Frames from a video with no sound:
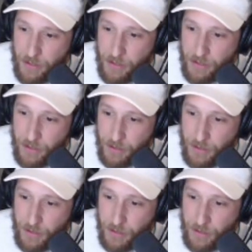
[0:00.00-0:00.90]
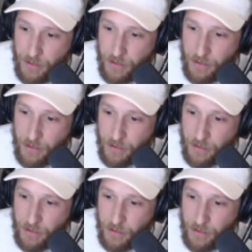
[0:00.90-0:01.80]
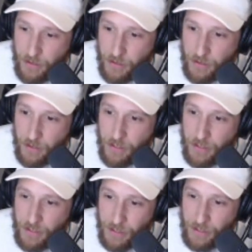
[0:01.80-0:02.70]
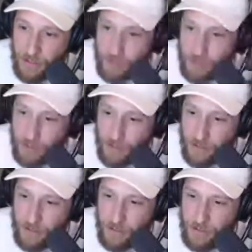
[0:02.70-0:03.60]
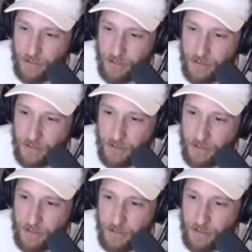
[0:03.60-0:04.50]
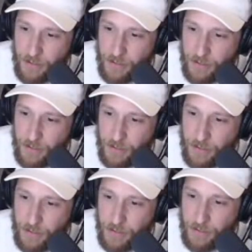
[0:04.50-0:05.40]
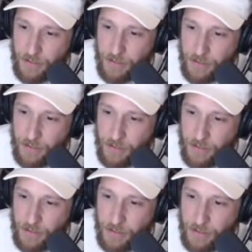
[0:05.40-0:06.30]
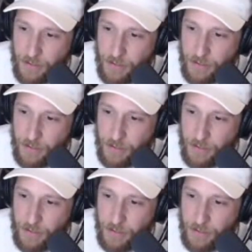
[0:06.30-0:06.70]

Nobody speaks.